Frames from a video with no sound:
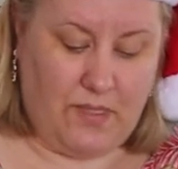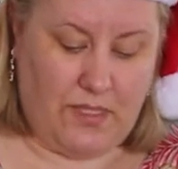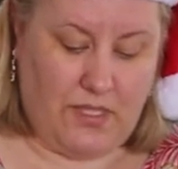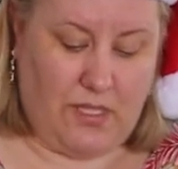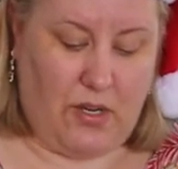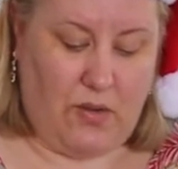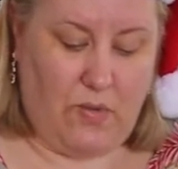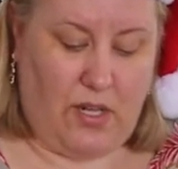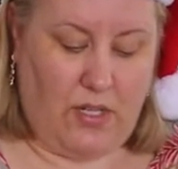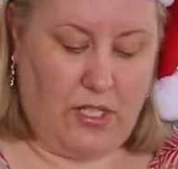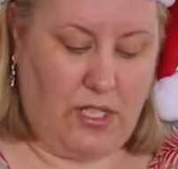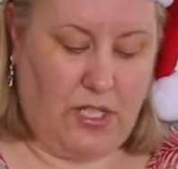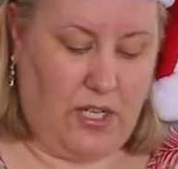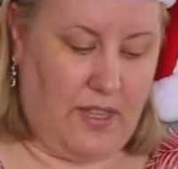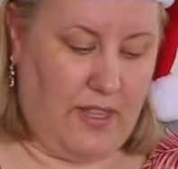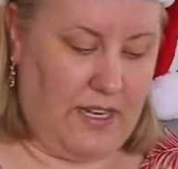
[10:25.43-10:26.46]
So I'll
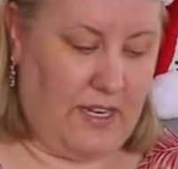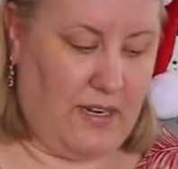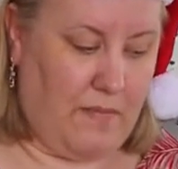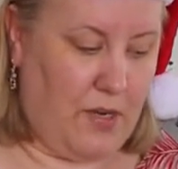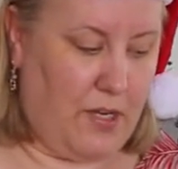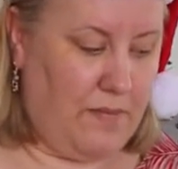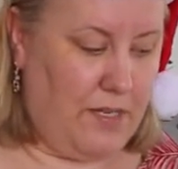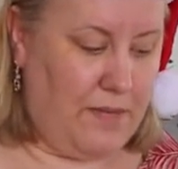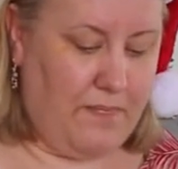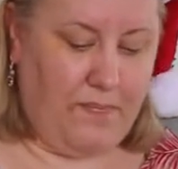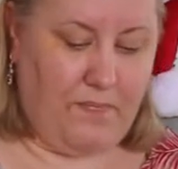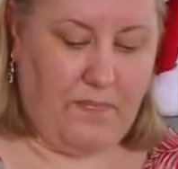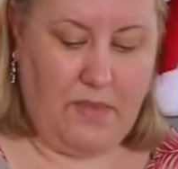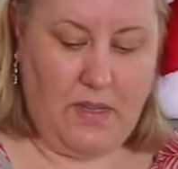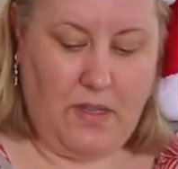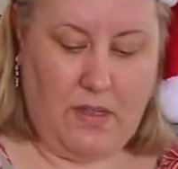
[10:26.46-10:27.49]
show you that in a moment.
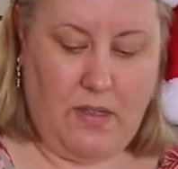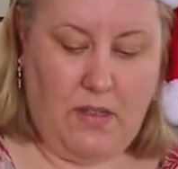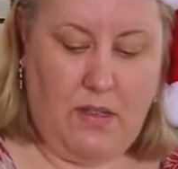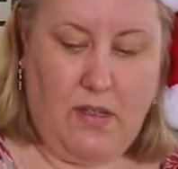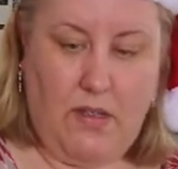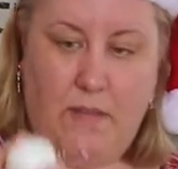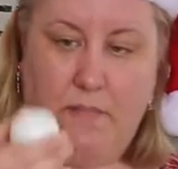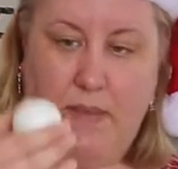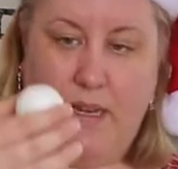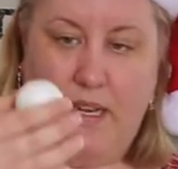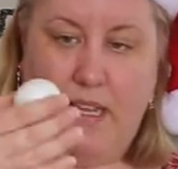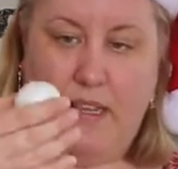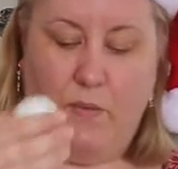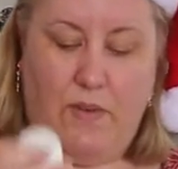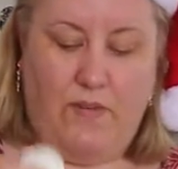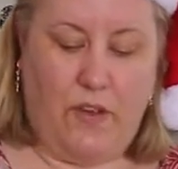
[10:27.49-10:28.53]
But
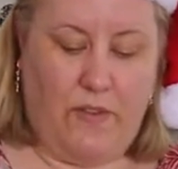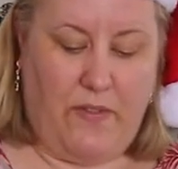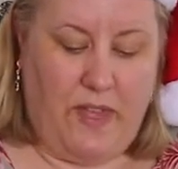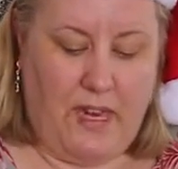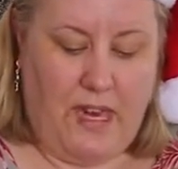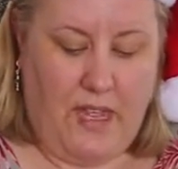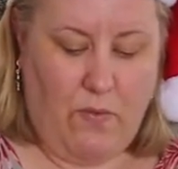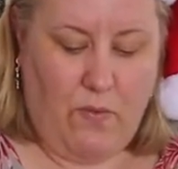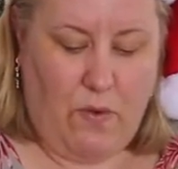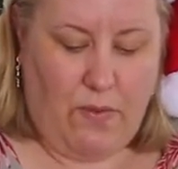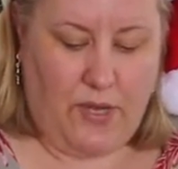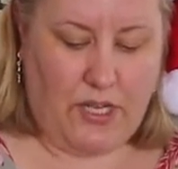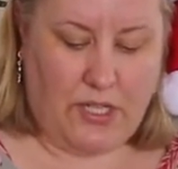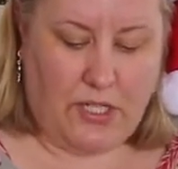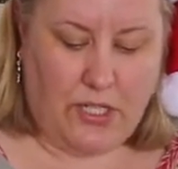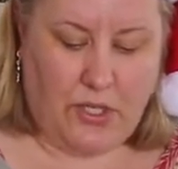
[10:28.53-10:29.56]
now that we've got that here, what we're
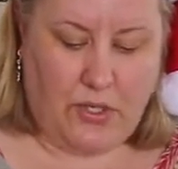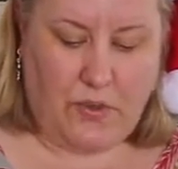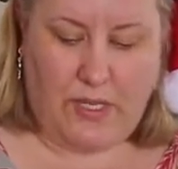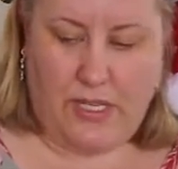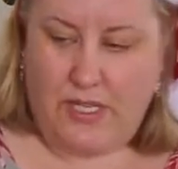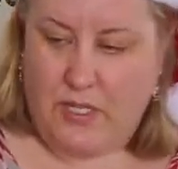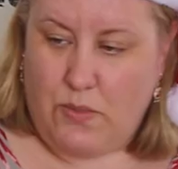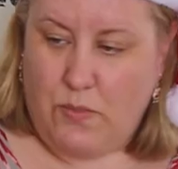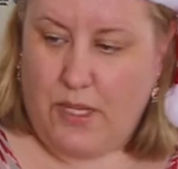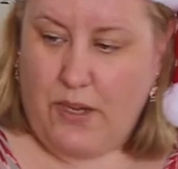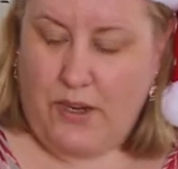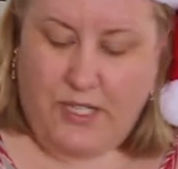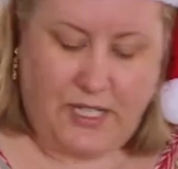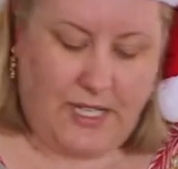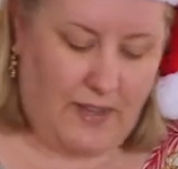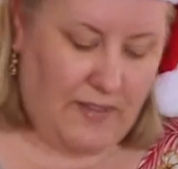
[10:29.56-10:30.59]
going to do is we're
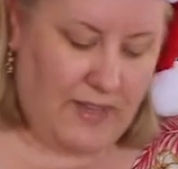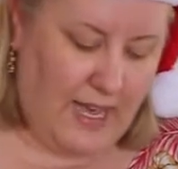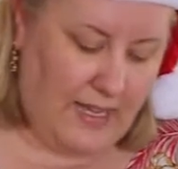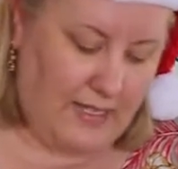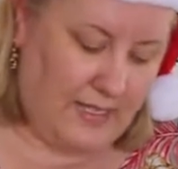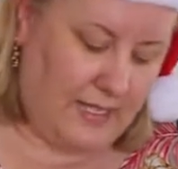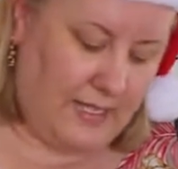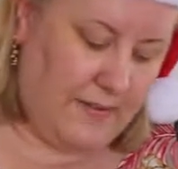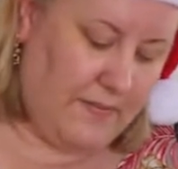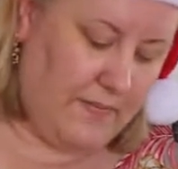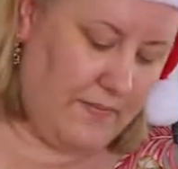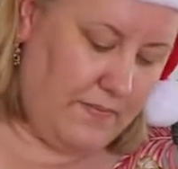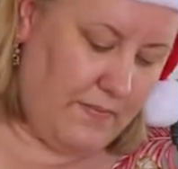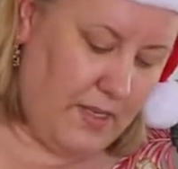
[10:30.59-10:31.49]
going to get the hat done.